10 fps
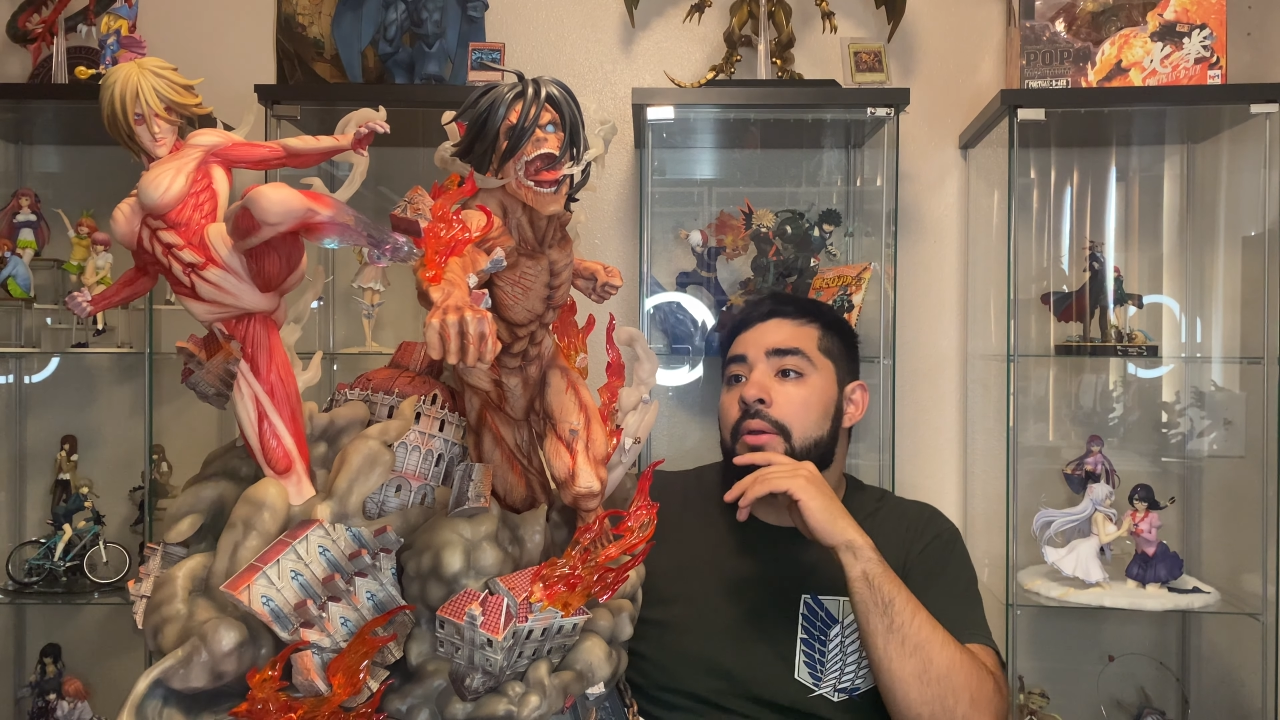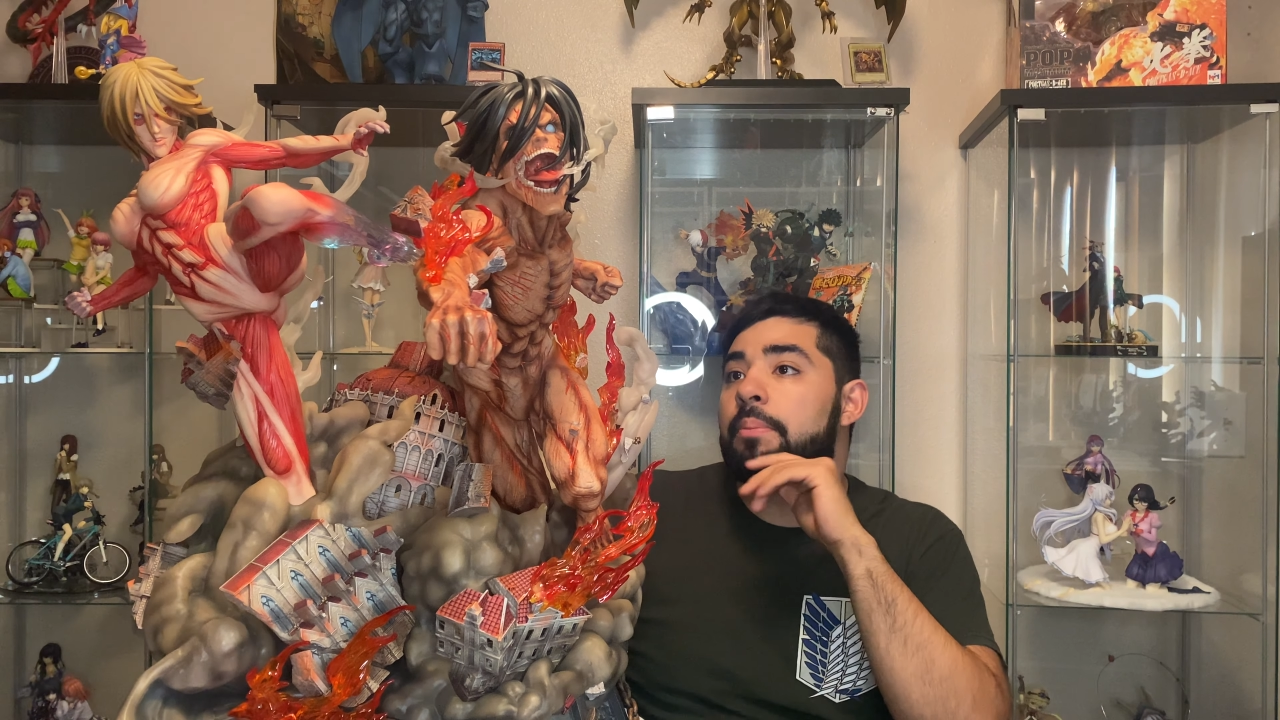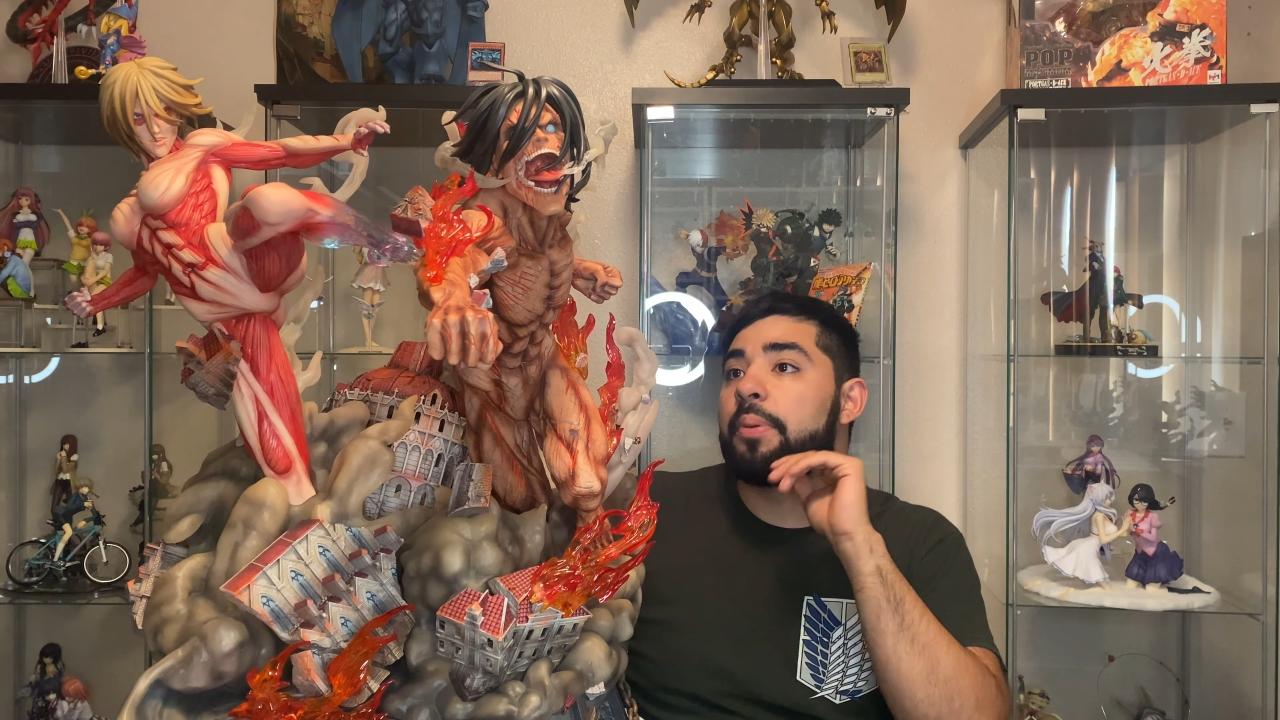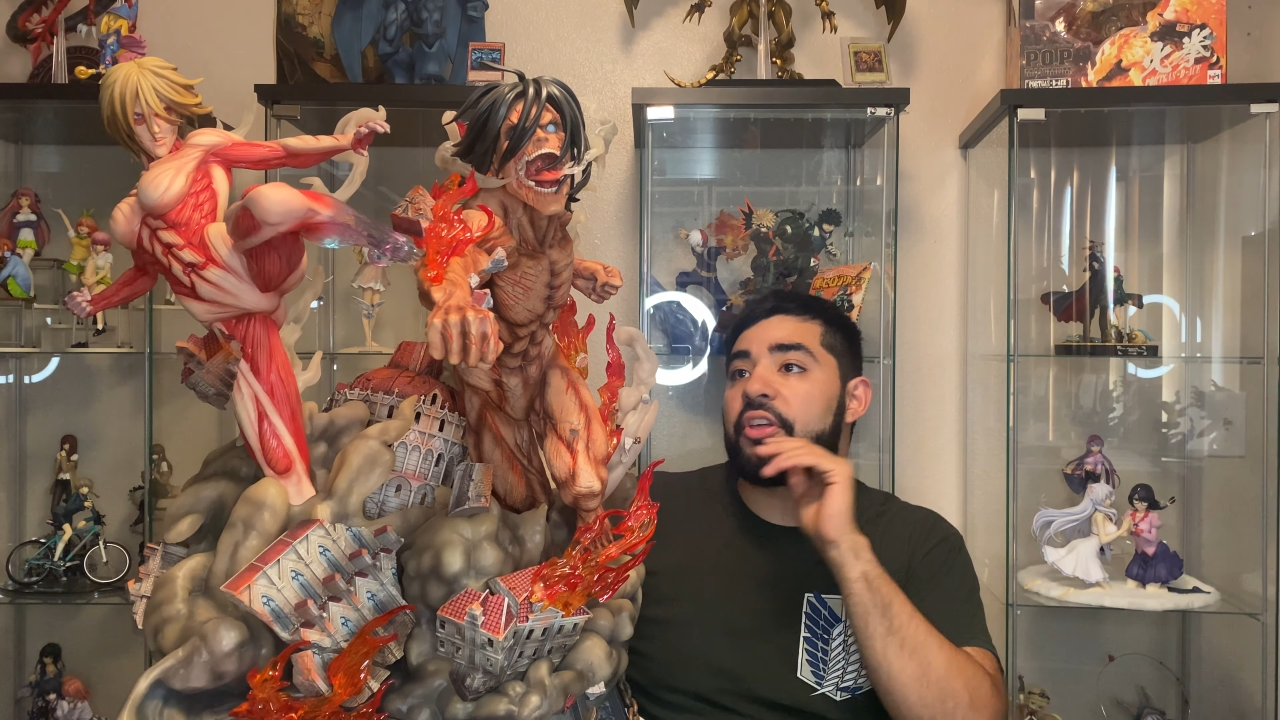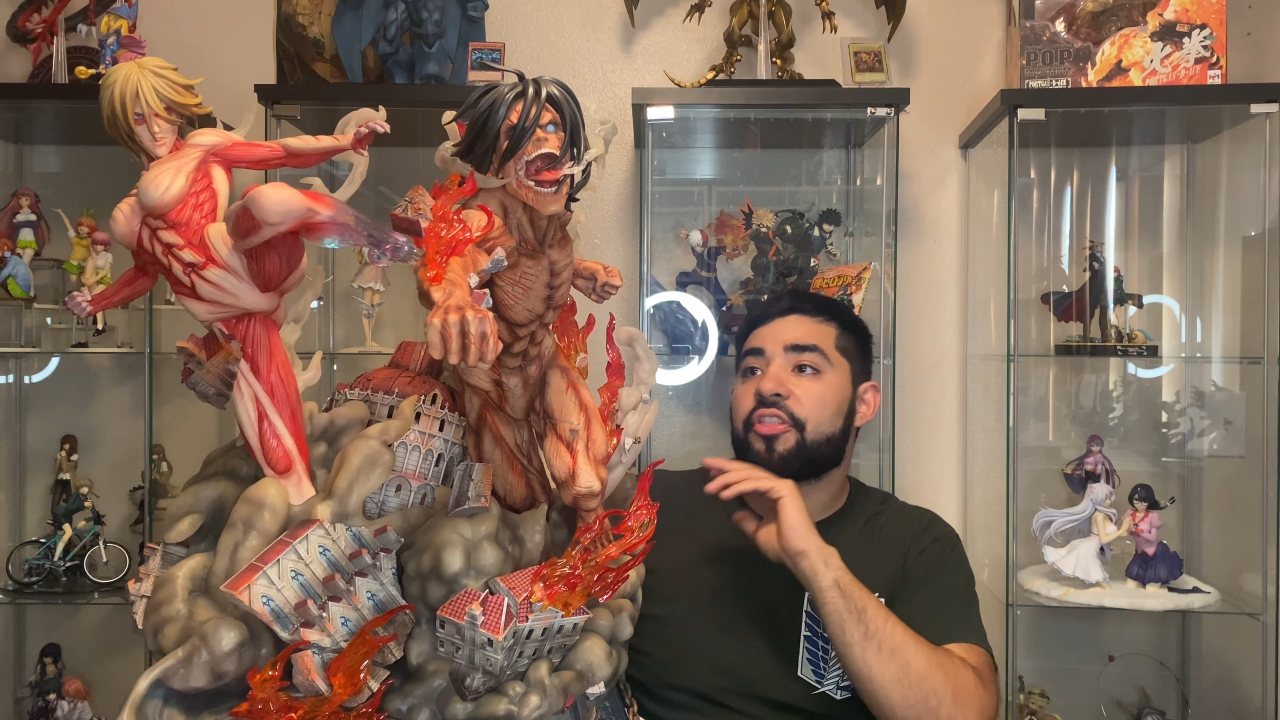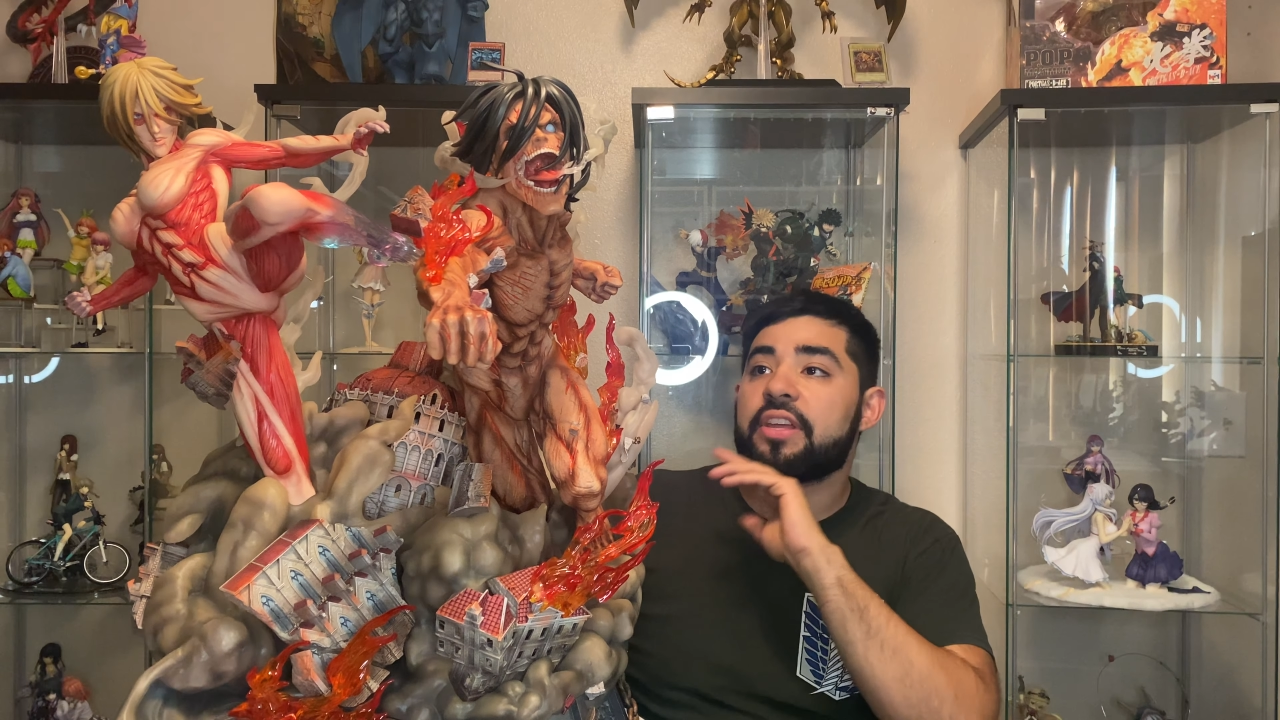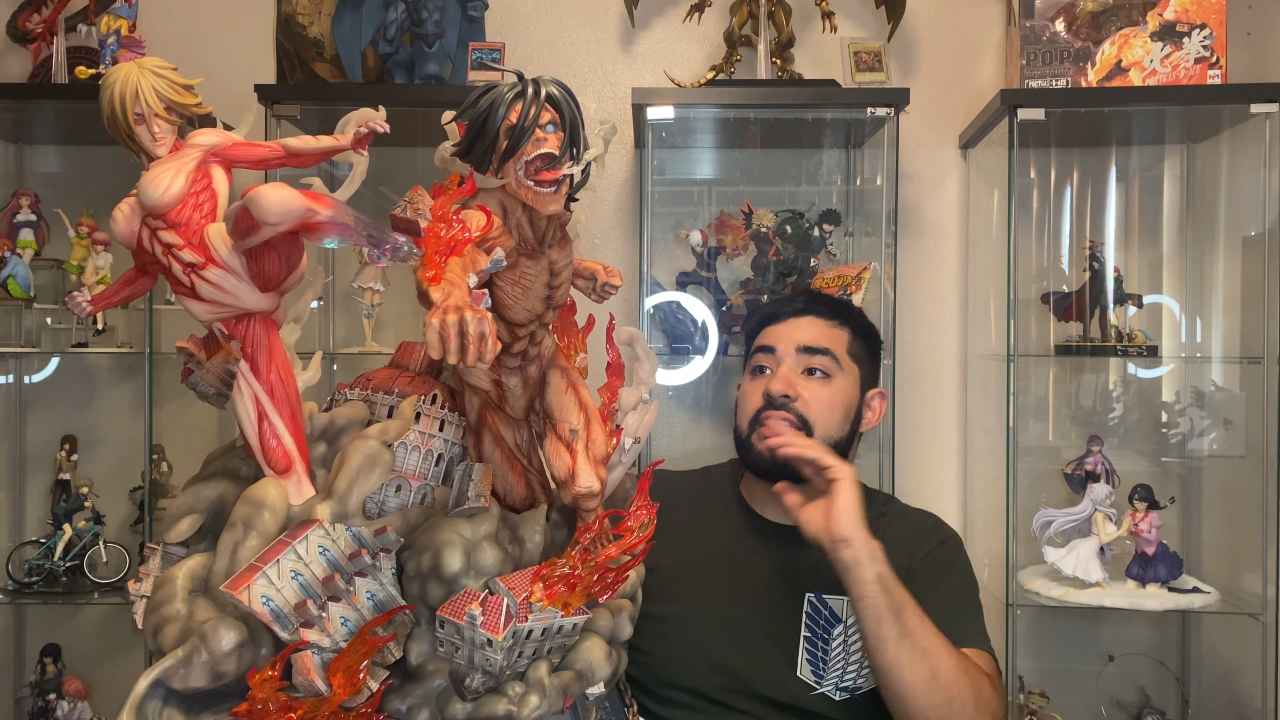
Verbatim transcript: But the